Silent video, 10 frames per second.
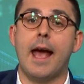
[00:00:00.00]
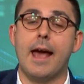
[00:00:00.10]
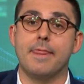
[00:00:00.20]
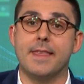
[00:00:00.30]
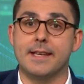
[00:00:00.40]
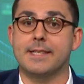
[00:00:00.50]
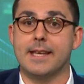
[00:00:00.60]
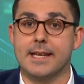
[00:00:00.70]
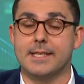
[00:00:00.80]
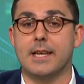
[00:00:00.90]
and this
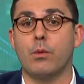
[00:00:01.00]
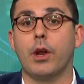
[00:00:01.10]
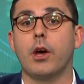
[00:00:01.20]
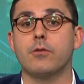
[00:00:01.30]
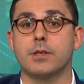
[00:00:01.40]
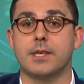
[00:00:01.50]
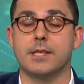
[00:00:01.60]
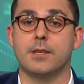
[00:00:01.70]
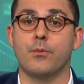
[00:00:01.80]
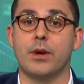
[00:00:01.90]
CST 100
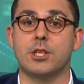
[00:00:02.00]
system,